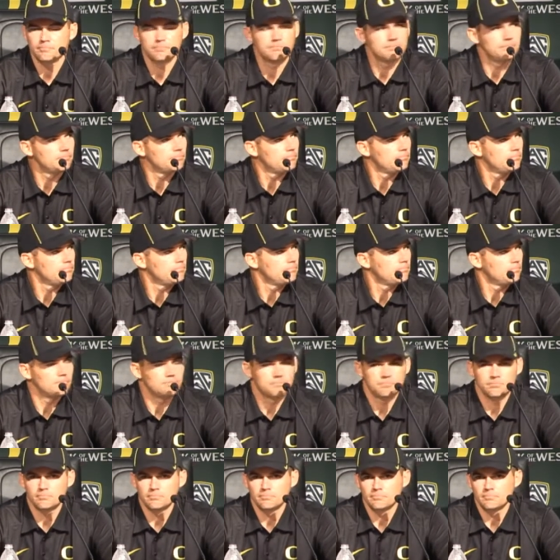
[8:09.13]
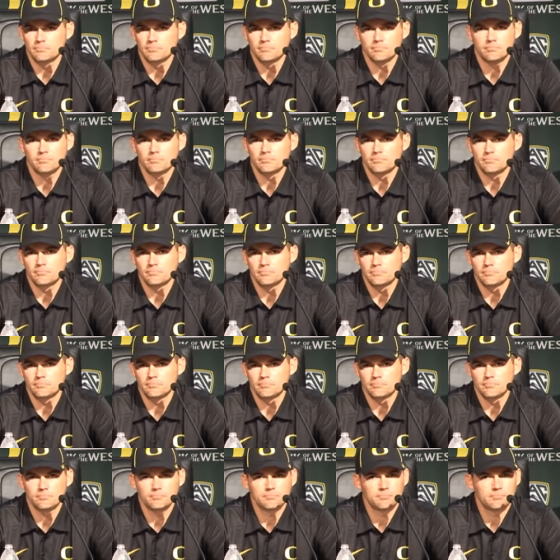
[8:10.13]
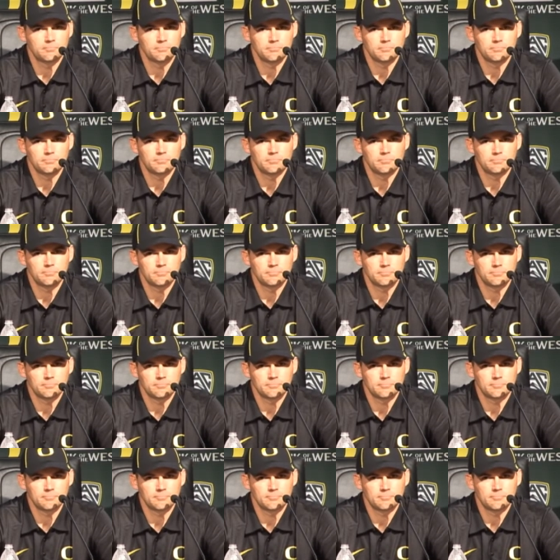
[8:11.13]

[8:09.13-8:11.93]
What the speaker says: What did it feel like for you to be behind in the game?